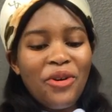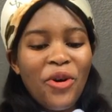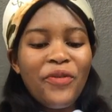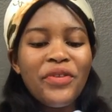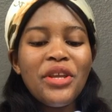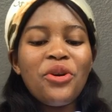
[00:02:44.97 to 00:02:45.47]

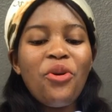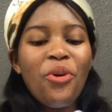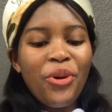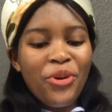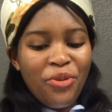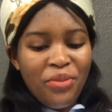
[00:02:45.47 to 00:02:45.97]
of the
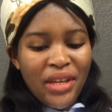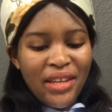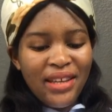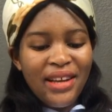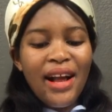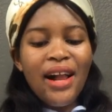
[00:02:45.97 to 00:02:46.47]
economy,
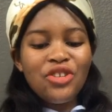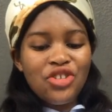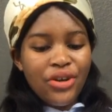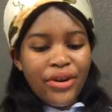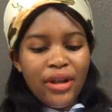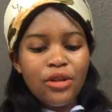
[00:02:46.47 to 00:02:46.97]

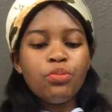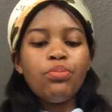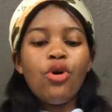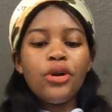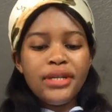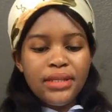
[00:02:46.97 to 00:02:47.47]
cultural,
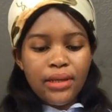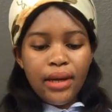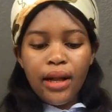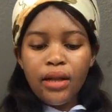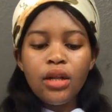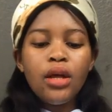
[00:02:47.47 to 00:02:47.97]

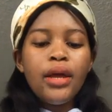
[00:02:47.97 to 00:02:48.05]
political,